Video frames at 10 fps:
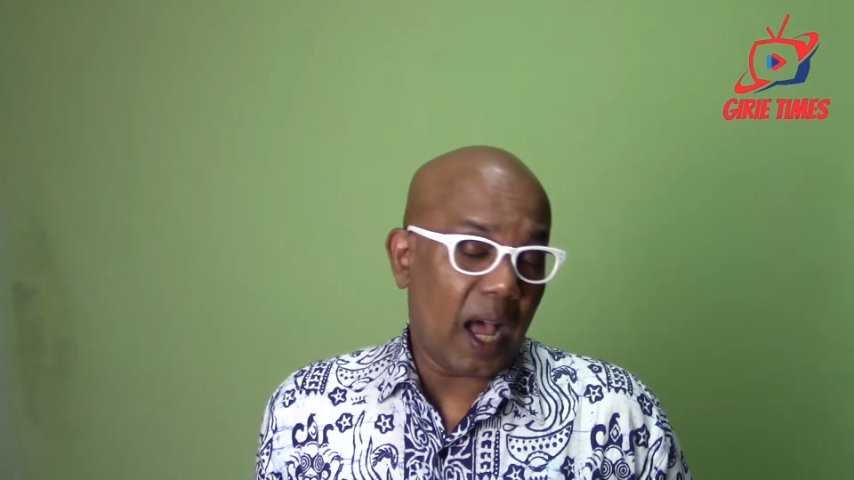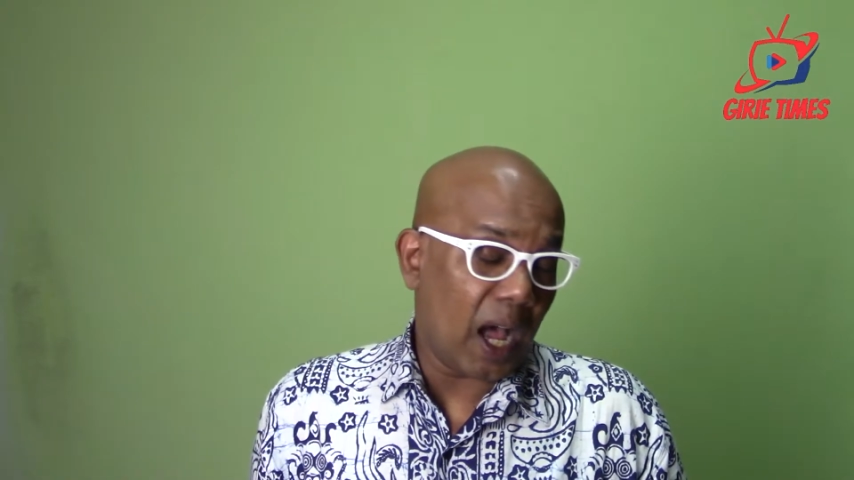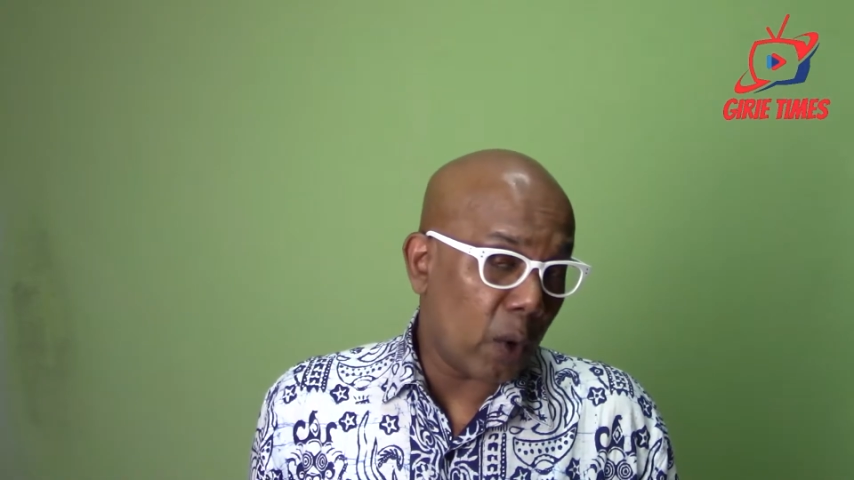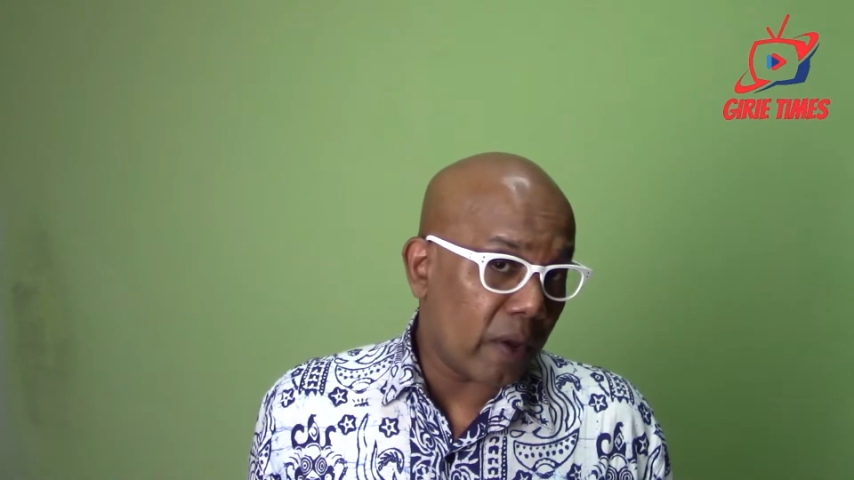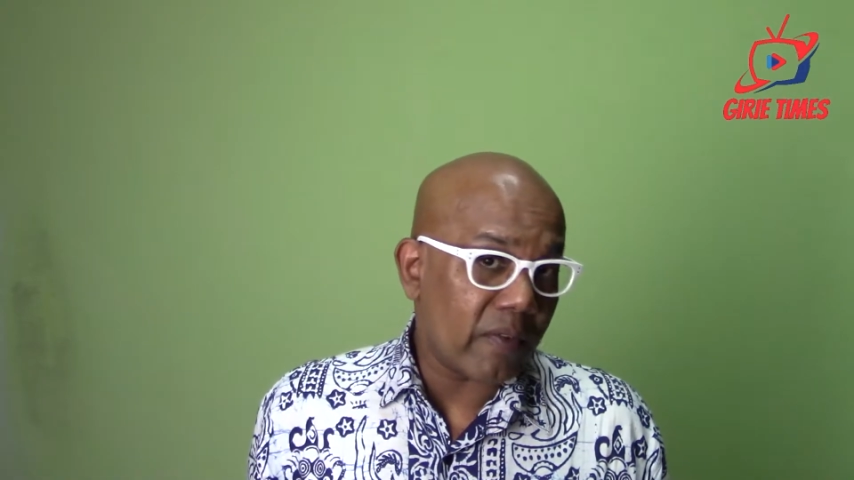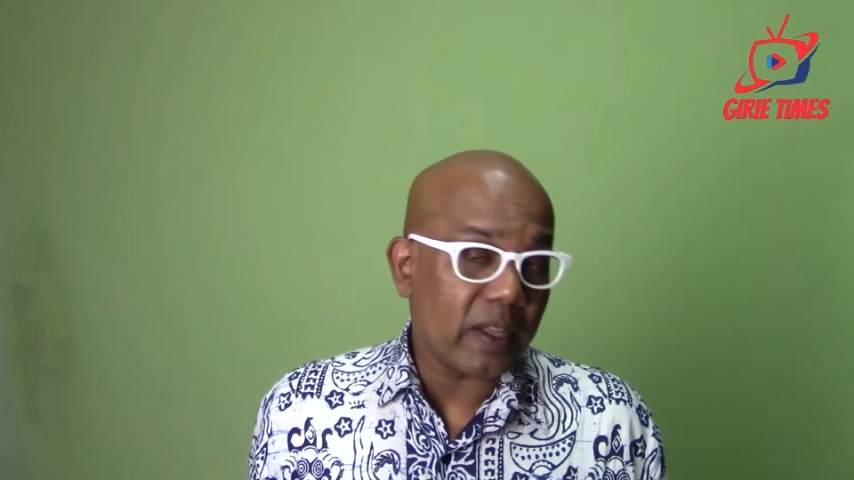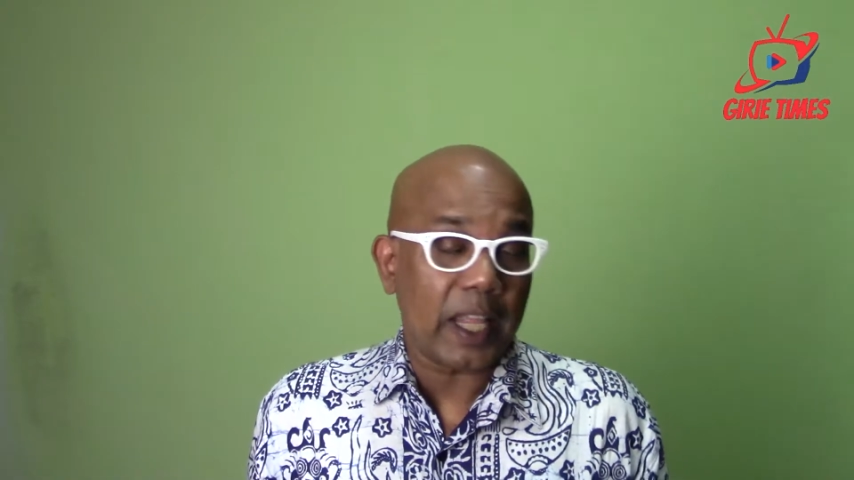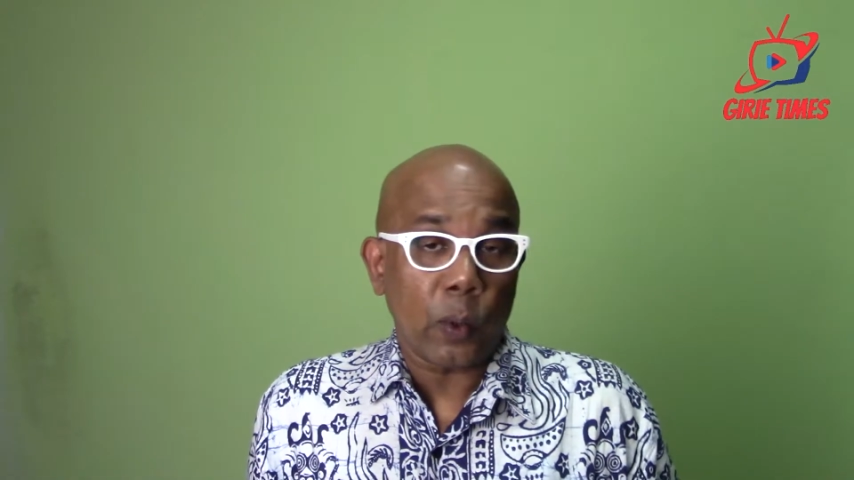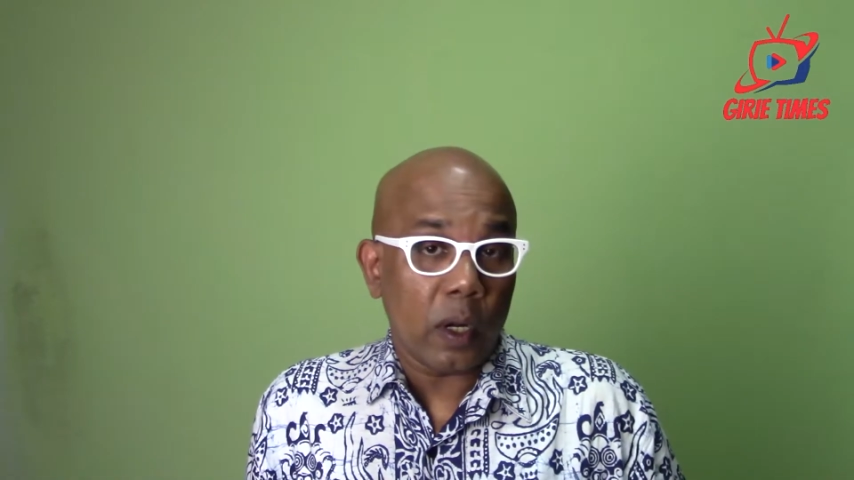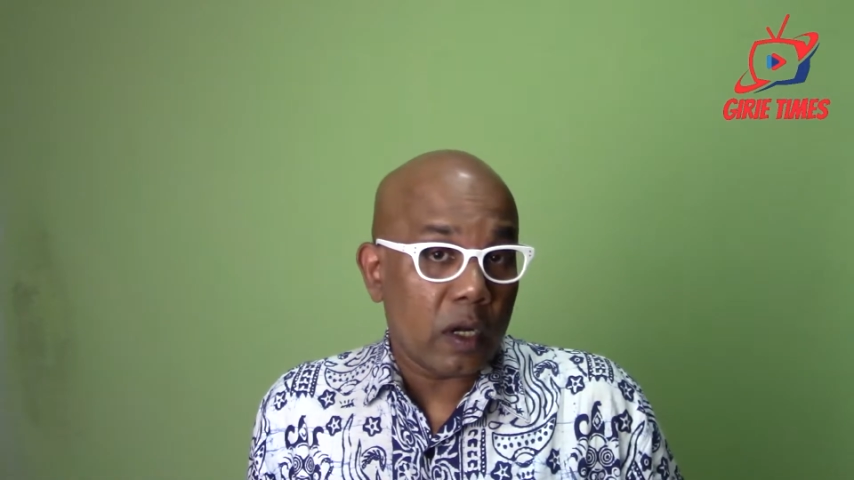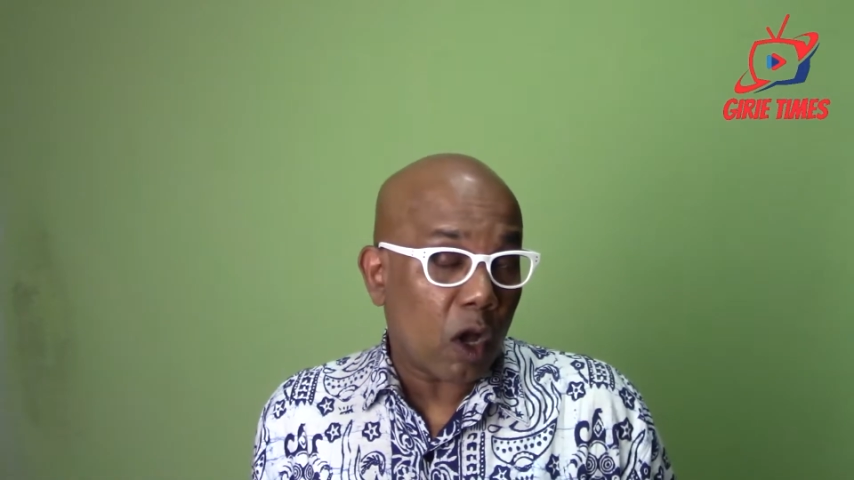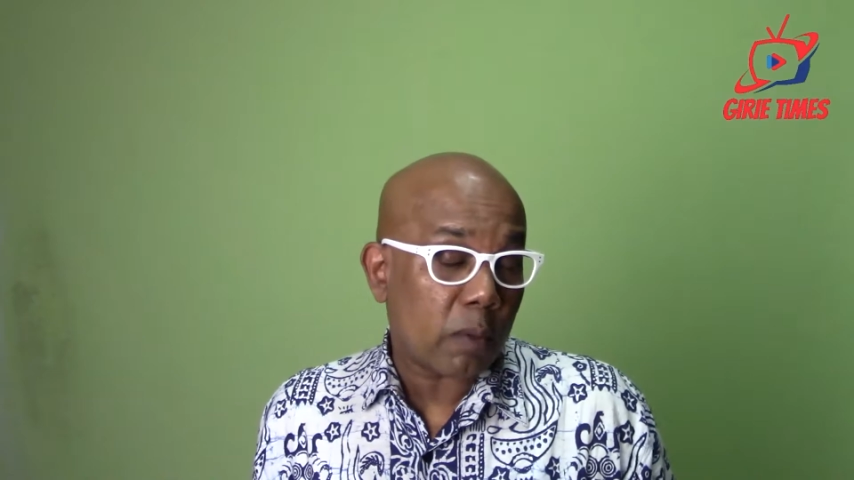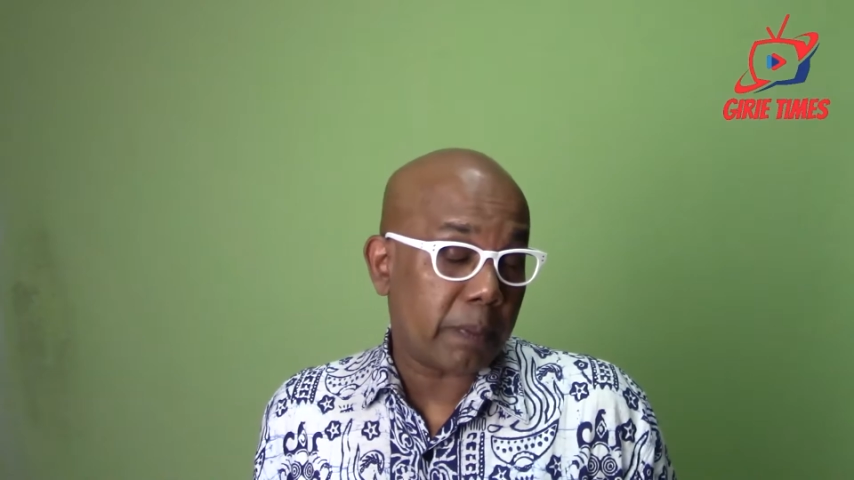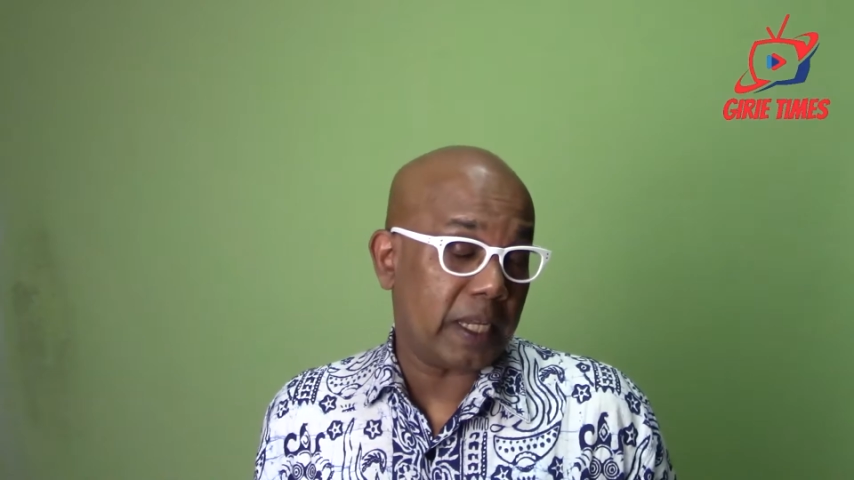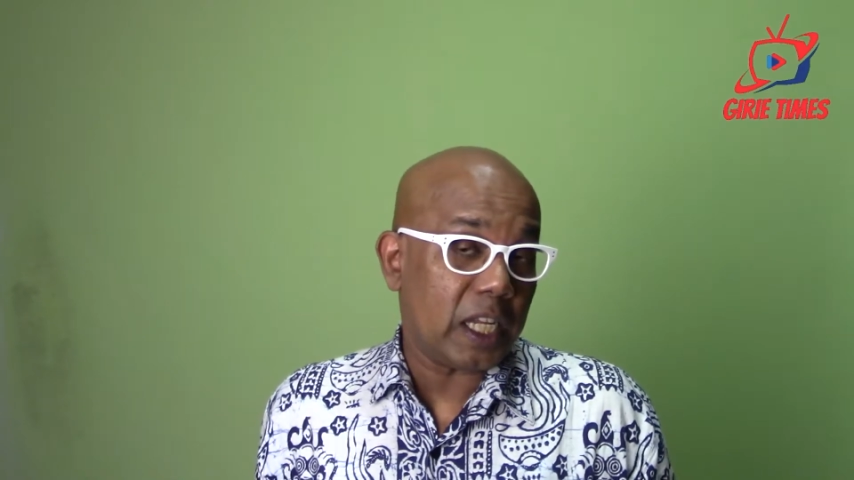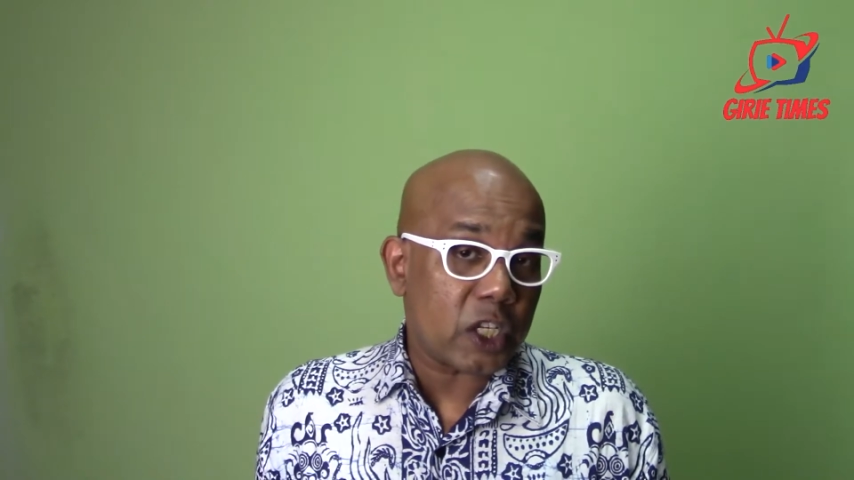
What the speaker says: However, they will not be